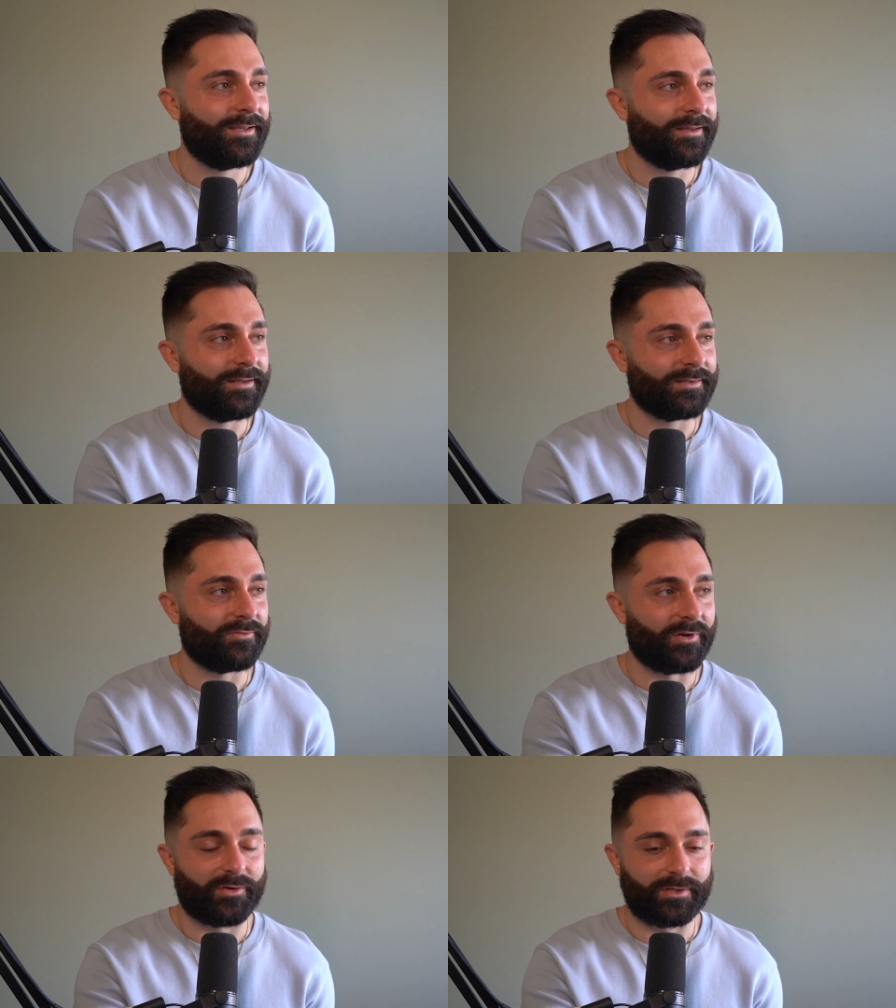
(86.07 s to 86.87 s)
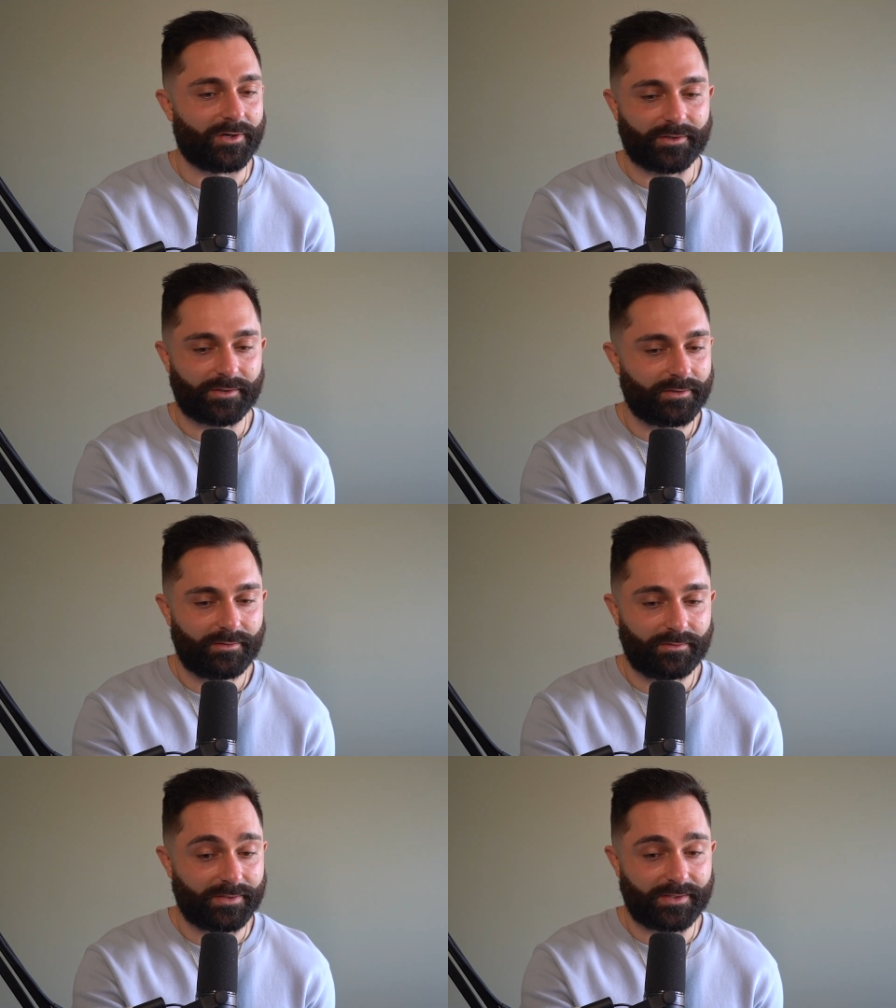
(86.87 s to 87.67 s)
It's very dark.
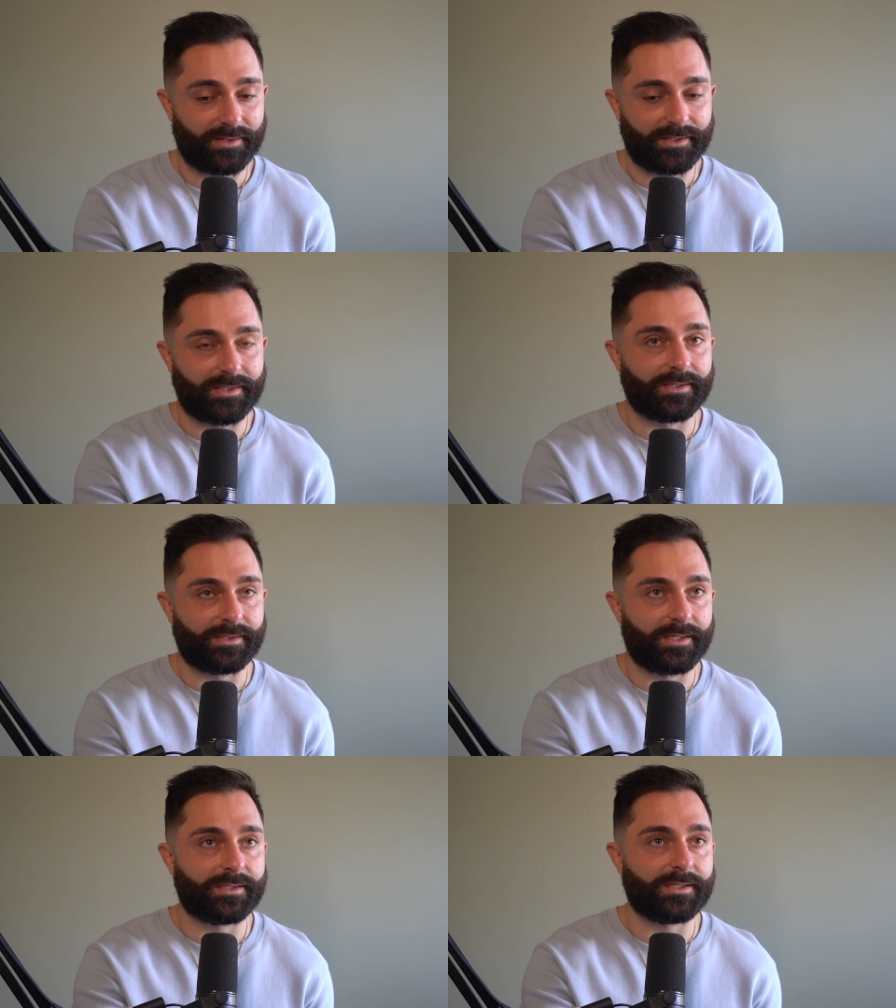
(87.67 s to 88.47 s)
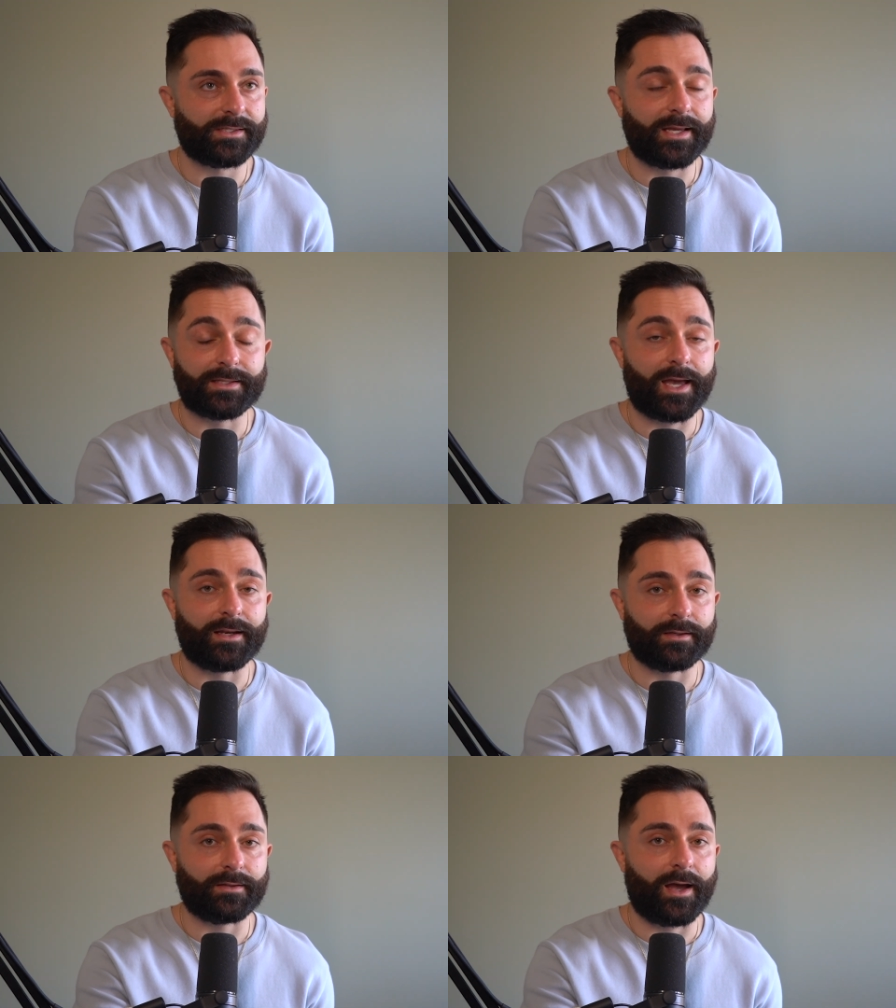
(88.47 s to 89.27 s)
This is
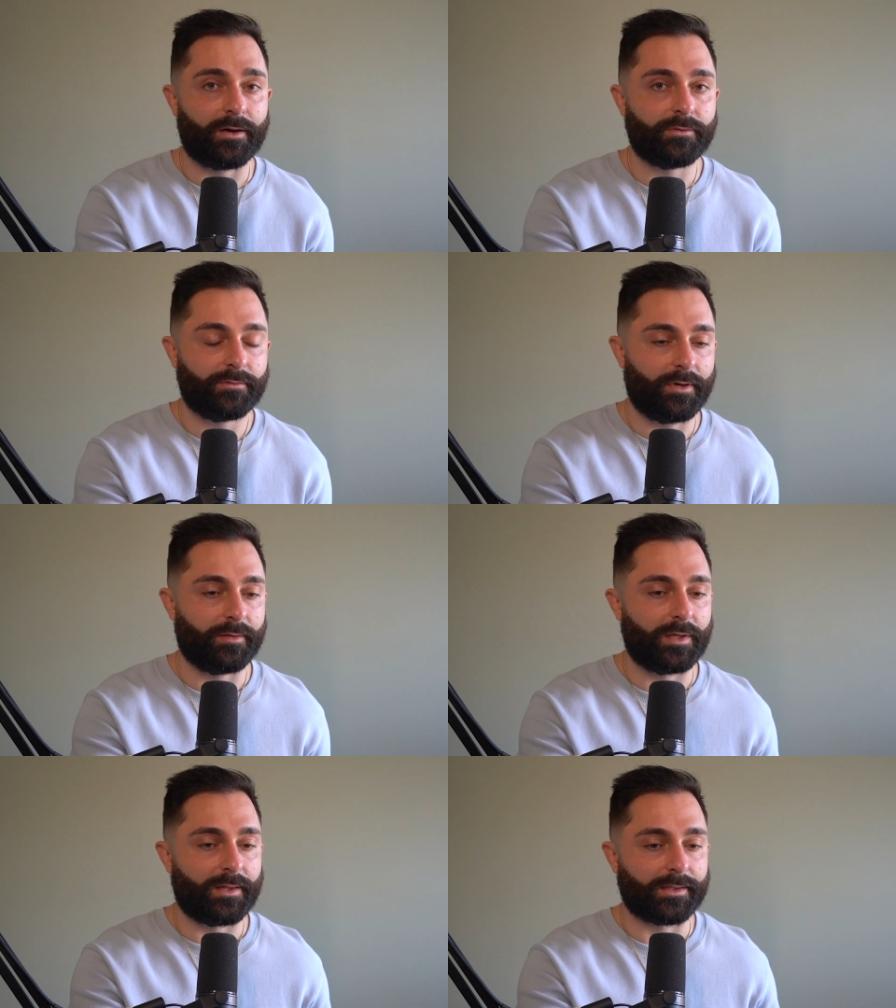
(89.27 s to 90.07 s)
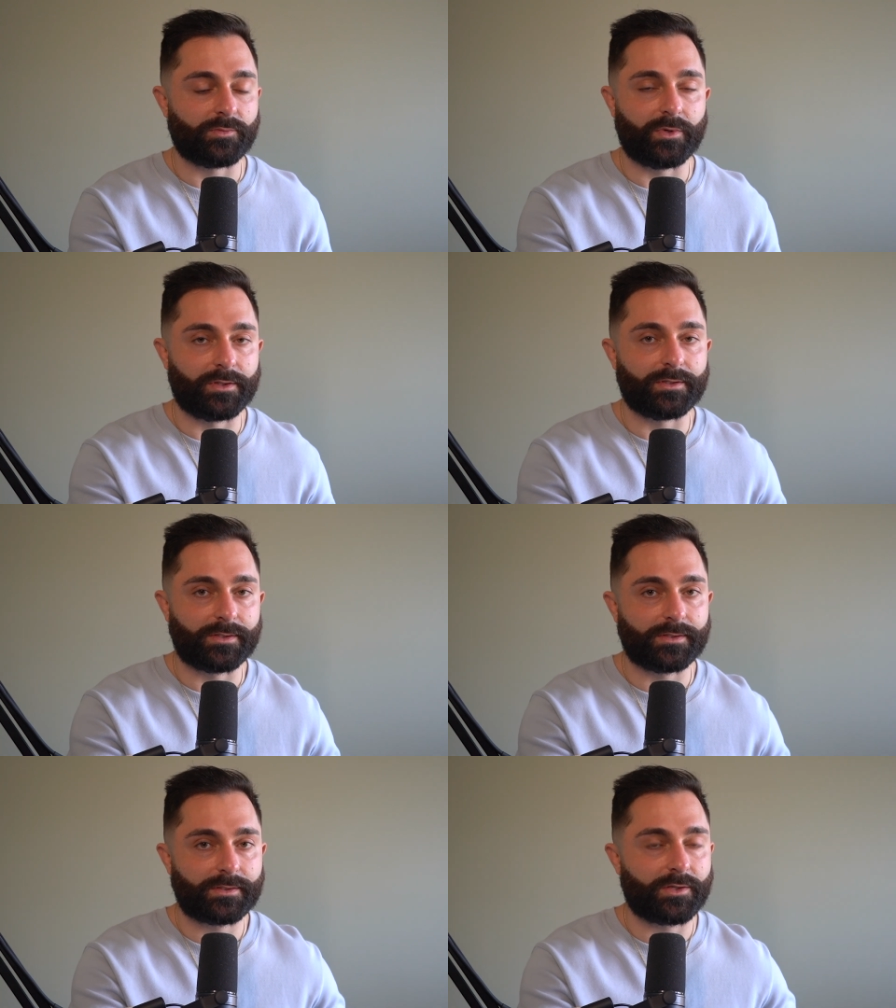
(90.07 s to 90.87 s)
satanic now. I mean, that's what
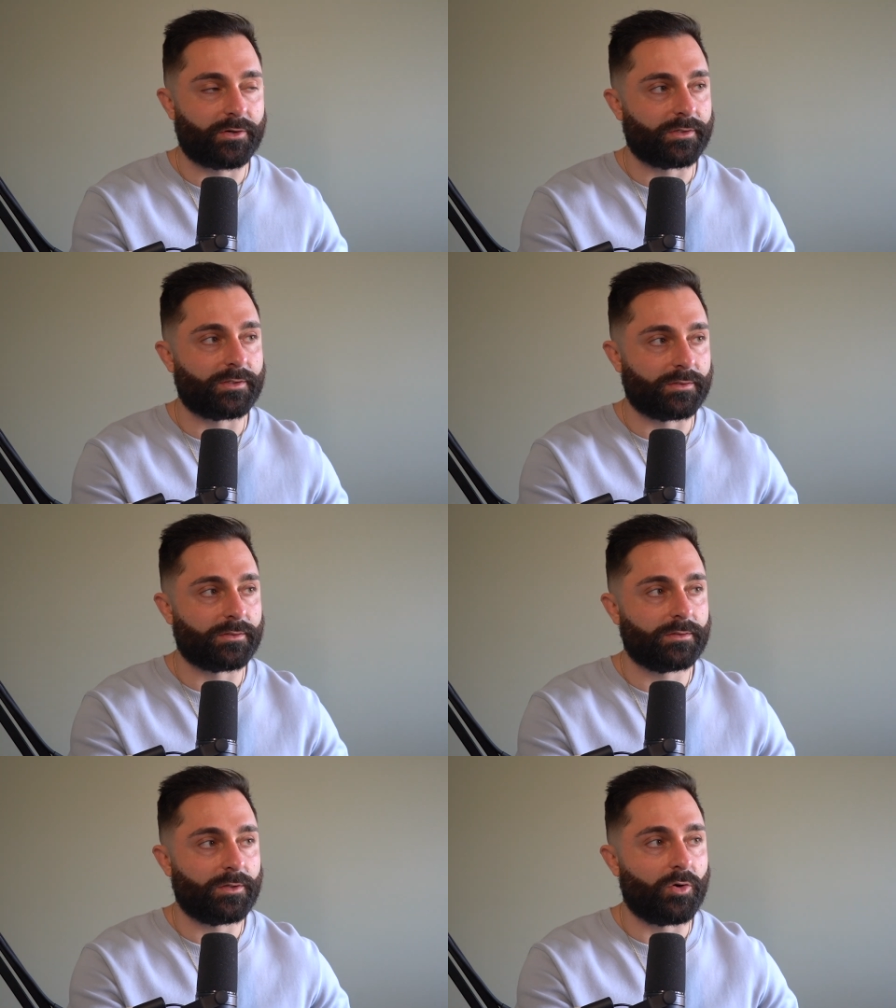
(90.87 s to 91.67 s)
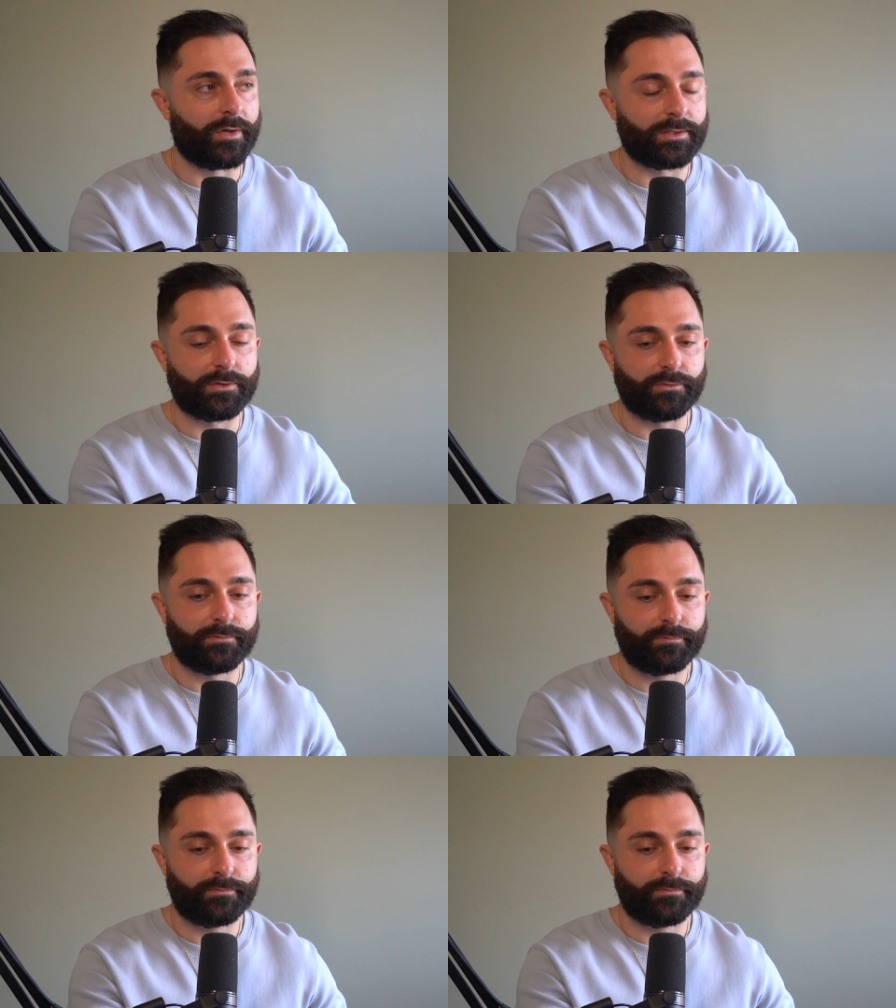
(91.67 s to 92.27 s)
this is starting to go into.